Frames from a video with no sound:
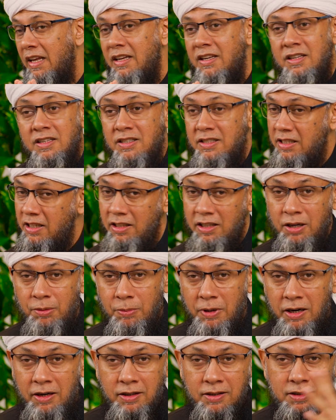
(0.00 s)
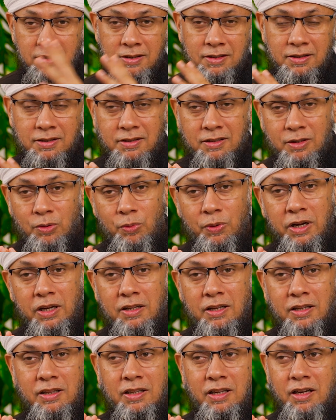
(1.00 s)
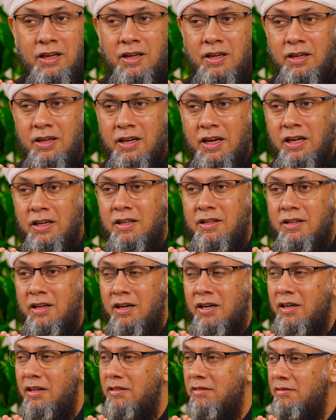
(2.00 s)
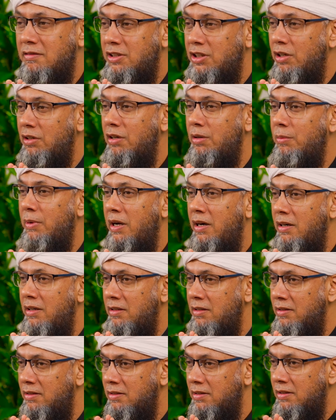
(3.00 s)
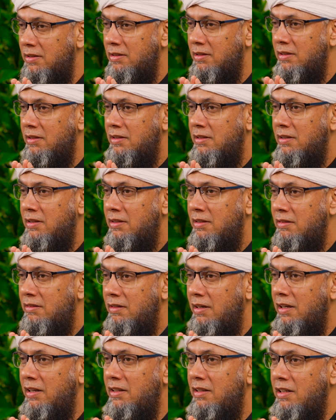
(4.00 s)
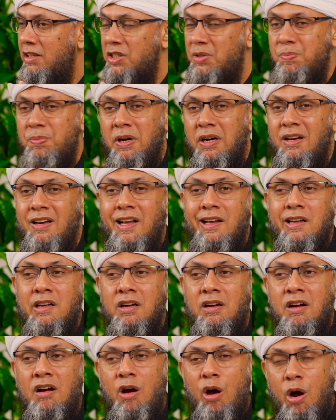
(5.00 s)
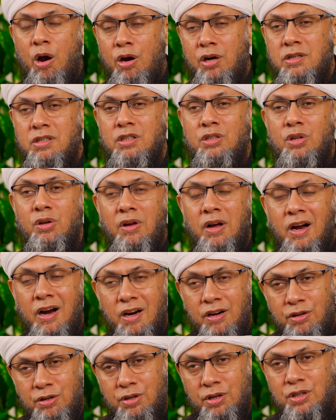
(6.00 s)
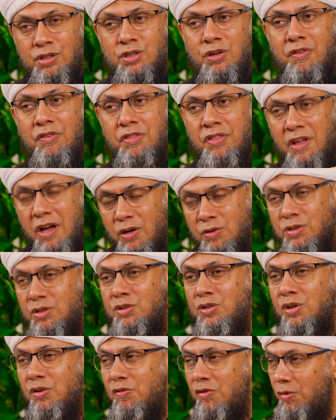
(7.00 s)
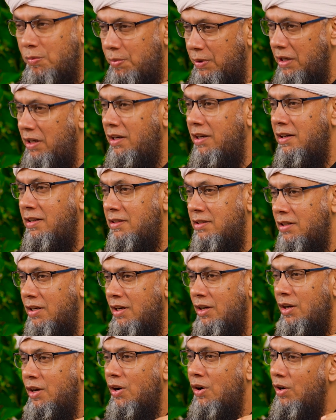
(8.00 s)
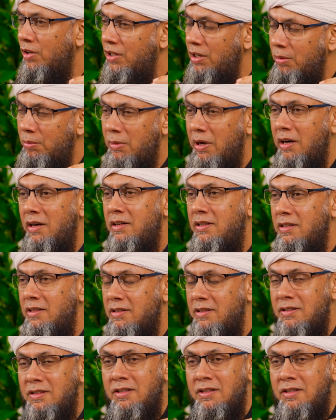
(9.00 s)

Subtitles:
See their marriages, the way that they get their children married, right? They spend like hundreds of thousands of rupees on their marriages.